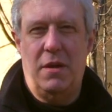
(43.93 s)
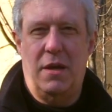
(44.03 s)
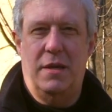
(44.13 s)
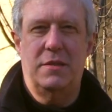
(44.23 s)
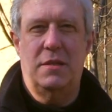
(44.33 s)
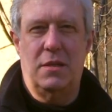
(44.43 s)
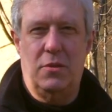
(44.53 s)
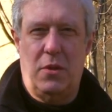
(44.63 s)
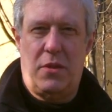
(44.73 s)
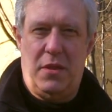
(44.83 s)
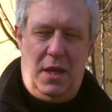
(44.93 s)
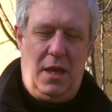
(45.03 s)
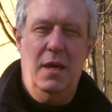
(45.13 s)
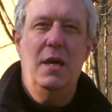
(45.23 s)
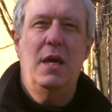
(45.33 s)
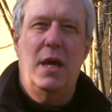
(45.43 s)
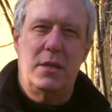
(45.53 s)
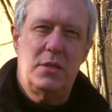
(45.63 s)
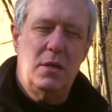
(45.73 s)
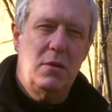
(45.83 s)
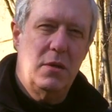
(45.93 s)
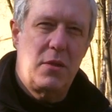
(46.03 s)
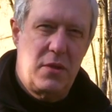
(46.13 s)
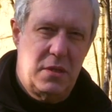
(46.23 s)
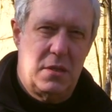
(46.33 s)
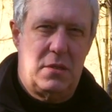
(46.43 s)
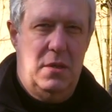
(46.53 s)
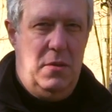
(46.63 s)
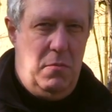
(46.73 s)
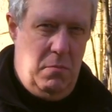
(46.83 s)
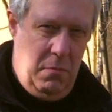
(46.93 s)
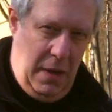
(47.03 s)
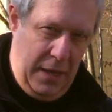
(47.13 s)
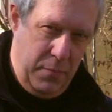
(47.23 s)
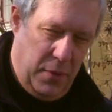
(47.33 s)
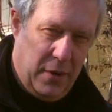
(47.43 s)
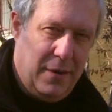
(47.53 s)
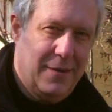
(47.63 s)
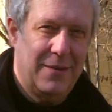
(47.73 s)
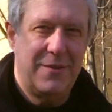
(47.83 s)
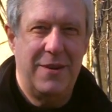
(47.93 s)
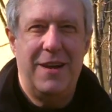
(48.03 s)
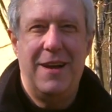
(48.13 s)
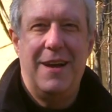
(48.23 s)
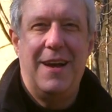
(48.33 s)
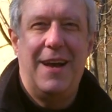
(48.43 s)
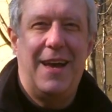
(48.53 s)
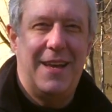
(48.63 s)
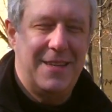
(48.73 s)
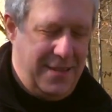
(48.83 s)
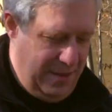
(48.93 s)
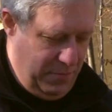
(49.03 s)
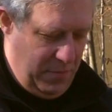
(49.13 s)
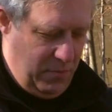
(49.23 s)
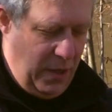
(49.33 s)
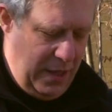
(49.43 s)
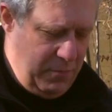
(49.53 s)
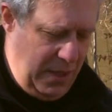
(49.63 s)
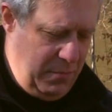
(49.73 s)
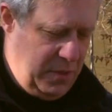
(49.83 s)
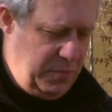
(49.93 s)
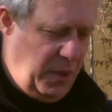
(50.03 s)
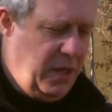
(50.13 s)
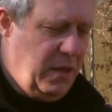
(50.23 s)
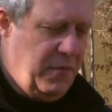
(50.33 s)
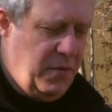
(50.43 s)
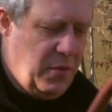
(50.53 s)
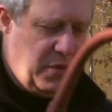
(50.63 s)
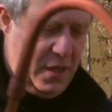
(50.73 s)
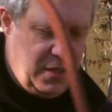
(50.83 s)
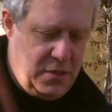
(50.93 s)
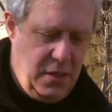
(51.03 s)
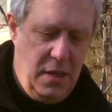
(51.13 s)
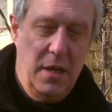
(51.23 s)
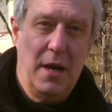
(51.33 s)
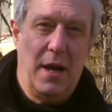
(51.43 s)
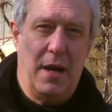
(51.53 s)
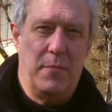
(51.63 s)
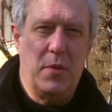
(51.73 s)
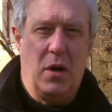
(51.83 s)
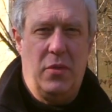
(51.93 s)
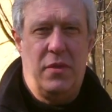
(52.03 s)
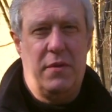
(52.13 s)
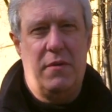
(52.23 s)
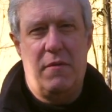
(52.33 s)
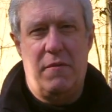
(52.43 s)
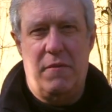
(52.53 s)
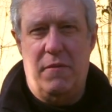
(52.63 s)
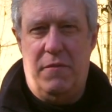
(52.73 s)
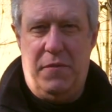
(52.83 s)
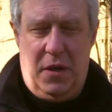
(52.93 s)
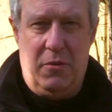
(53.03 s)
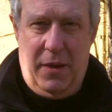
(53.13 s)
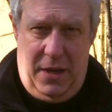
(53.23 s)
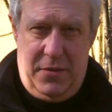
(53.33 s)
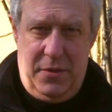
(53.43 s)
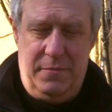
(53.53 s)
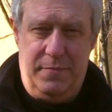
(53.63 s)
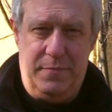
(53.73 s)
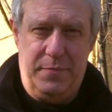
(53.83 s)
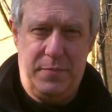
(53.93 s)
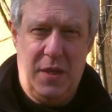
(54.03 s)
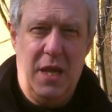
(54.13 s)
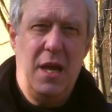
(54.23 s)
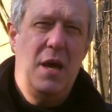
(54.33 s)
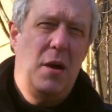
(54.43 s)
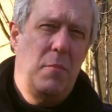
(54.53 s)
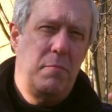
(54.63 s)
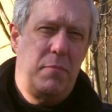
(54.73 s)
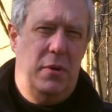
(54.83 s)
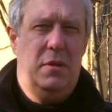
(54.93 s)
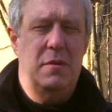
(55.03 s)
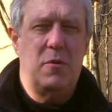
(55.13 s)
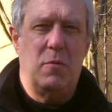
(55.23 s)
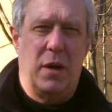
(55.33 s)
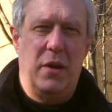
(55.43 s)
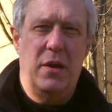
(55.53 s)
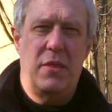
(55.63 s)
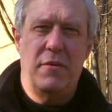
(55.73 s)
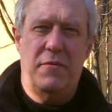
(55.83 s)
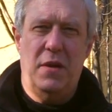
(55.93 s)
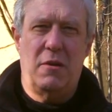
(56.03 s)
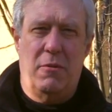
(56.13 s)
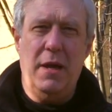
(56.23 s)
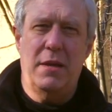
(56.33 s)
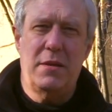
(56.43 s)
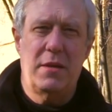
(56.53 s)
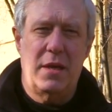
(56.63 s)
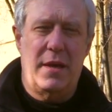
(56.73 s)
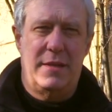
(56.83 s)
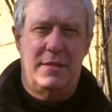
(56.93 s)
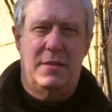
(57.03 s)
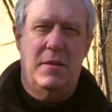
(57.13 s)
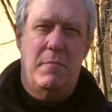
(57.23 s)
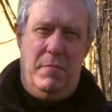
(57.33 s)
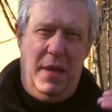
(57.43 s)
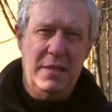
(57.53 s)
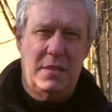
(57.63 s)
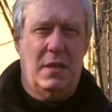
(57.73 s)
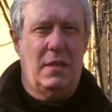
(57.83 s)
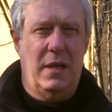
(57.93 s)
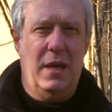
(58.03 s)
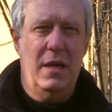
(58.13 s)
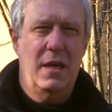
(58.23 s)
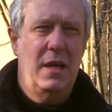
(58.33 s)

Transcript: nice and good thing. And so this is my part, and I'm explaining a few things on the figure eight. Point number one, the figure eight is basically